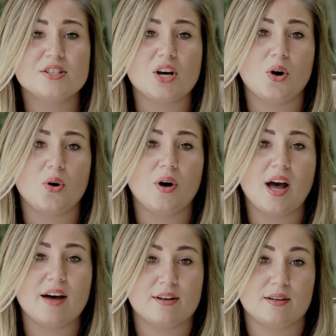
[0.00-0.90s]
so
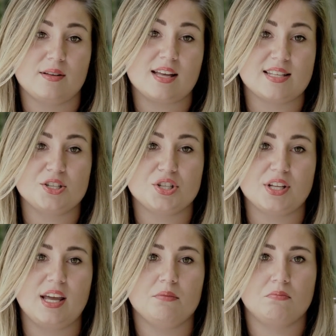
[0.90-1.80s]
uh,
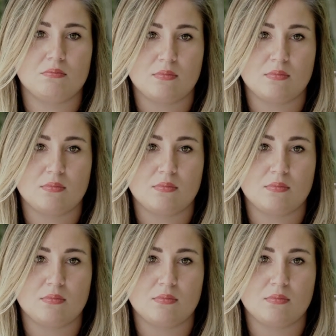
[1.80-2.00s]
essentially